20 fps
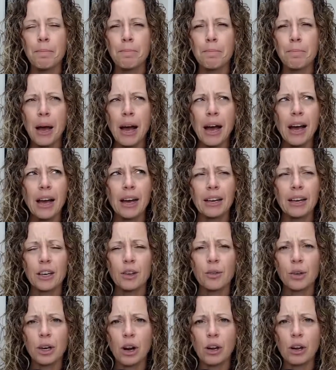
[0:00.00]
but you
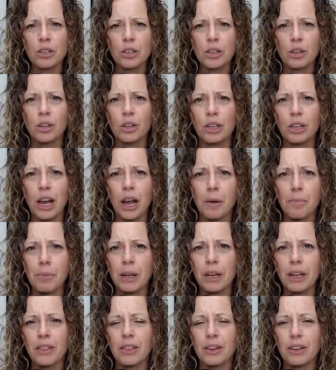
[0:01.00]
can also look up
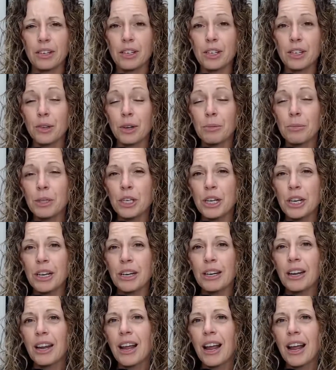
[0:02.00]
in the description